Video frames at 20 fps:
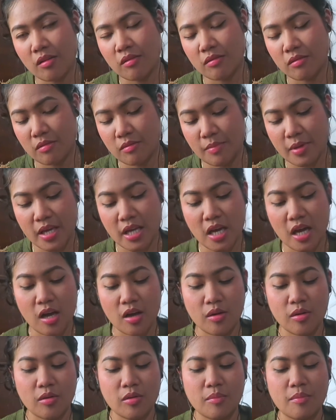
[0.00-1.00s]
ako,
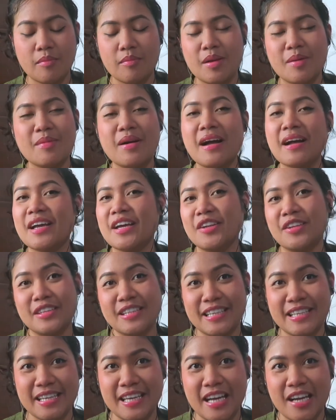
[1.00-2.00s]
maiyak ako. May mga
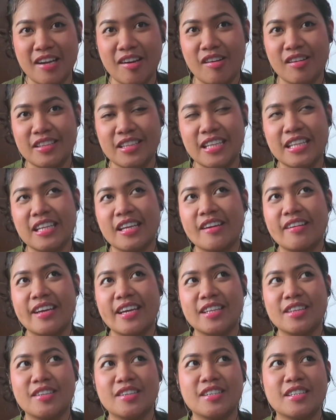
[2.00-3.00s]
ganun talagang content
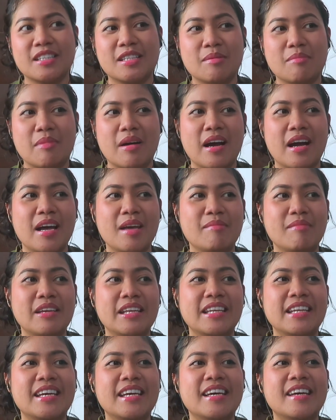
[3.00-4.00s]
creators, diba? I
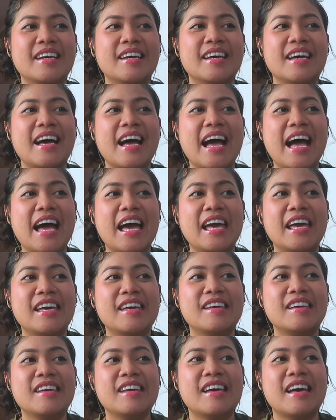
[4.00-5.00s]
mean,
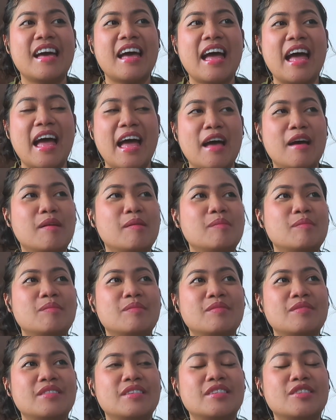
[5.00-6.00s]
I
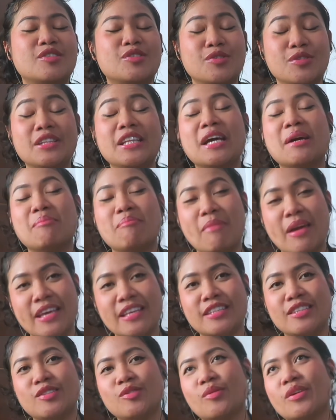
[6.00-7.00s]
am truly
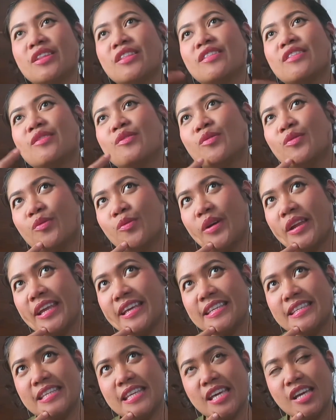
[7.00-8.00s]
amazed when
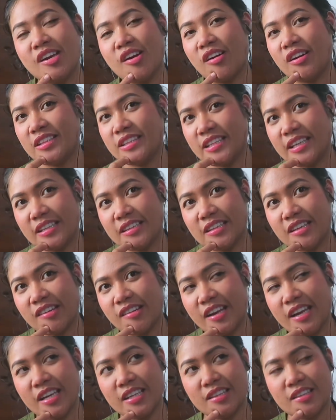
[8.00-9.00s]
I see
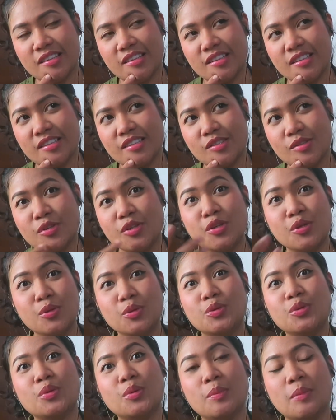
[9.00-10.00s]
content creators or
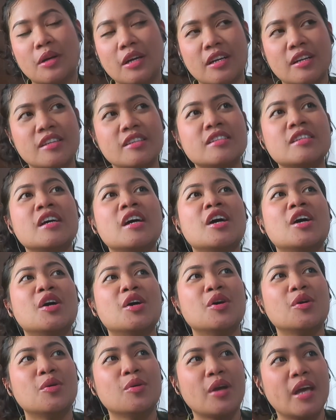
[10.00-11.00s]
YouTubers
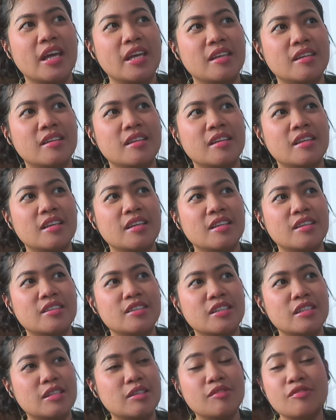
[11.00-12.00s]
who can
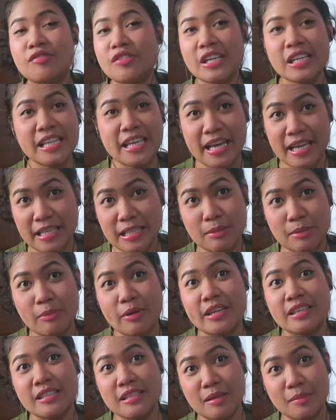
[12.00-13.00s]
just freely
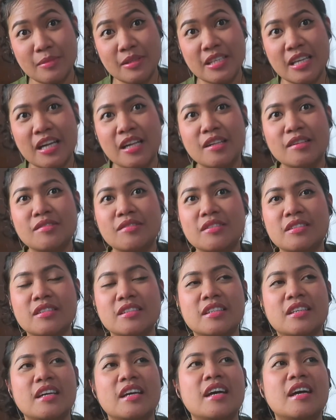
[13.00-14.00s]
express
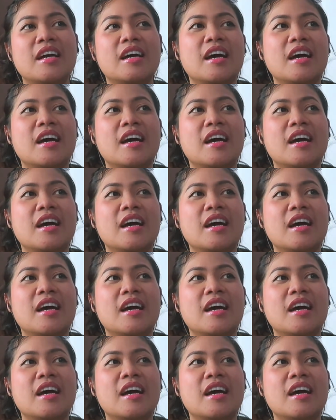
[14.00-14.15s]
themselves